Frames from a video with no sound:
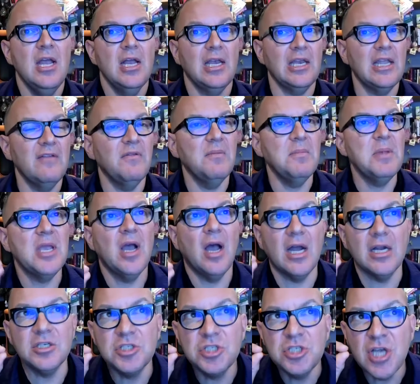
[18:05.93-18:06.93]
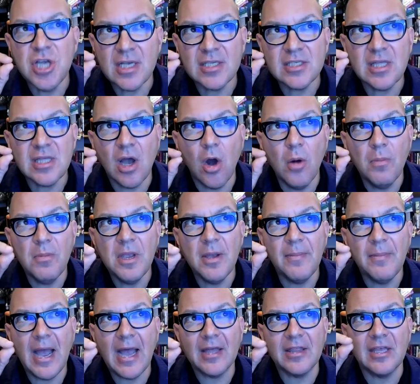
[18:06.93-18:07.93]
leaving behind just the
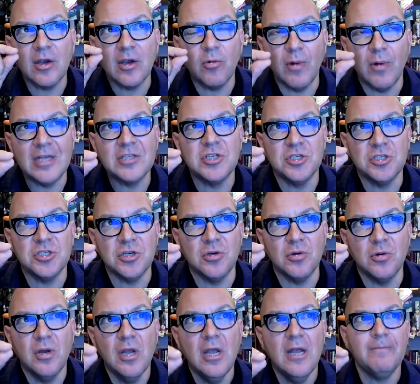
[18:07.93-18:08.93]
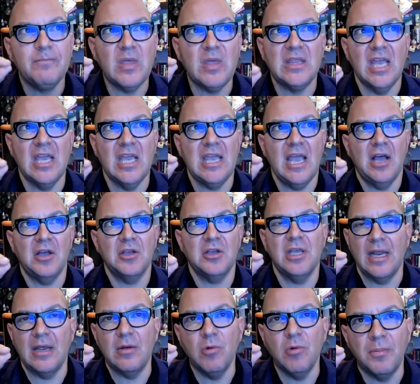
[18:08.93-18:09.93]
homeopathic residue that they
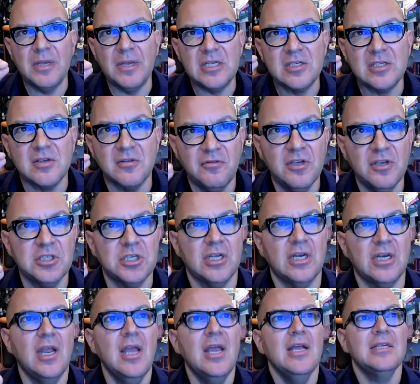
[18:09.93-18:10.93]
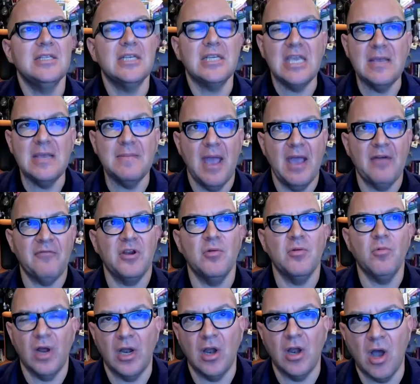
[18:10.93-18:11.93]
calculate will be sufficient to keep
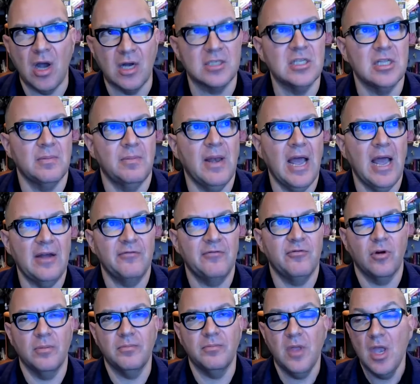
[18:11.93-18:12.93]
everyone locked to the platform.